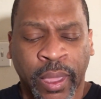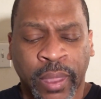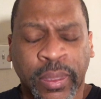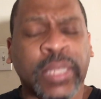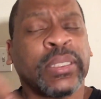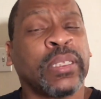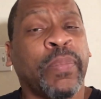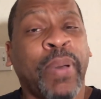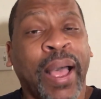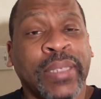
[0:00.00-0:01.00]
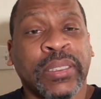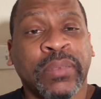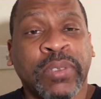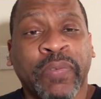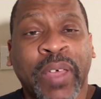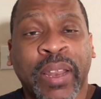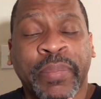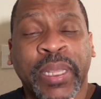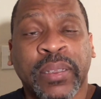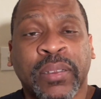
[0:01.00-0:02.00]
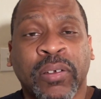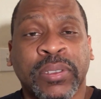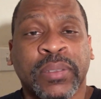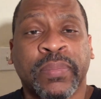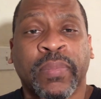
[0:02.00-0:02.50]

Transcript: this is a positive development, those